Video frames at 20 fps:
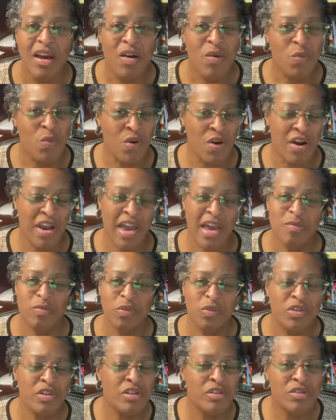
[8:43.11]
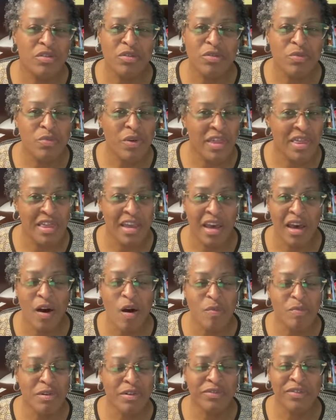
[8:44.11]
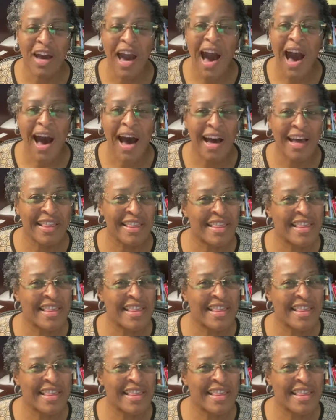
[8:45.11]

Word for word: were able to do with the help of God,